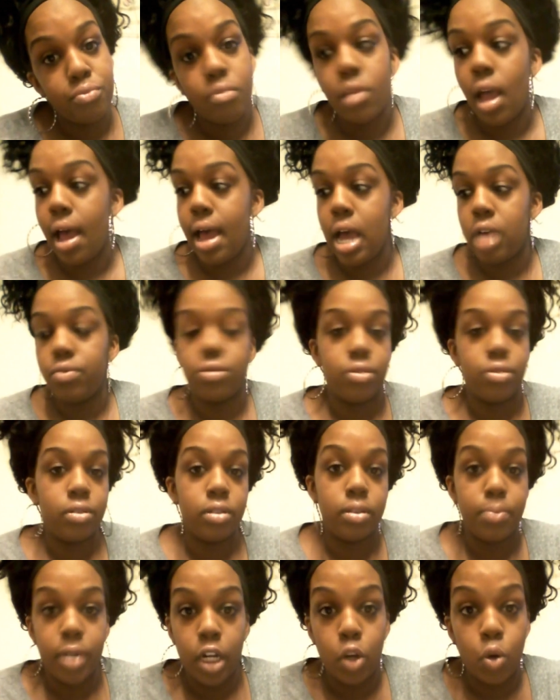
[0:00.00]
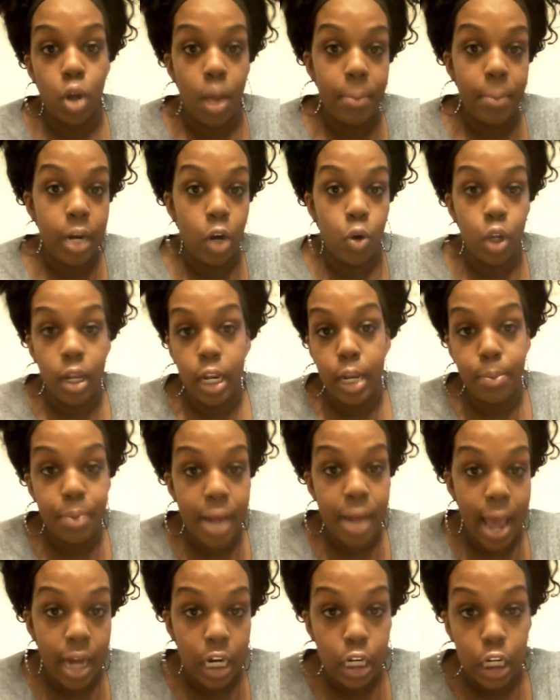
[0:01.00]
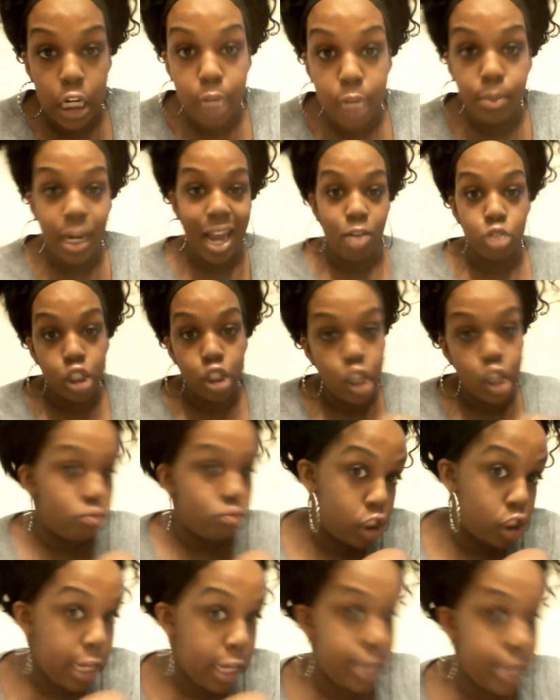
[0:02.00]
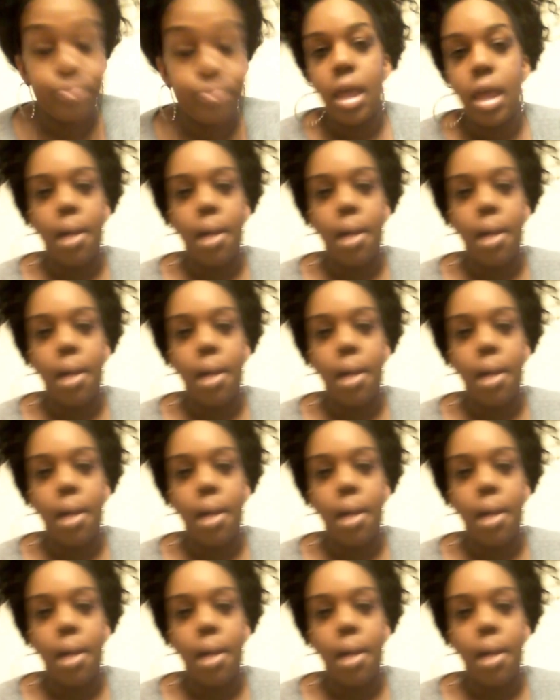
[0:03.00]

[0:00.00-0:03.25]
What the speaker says: I have on put on a little lip gloss, you know what I'm saying?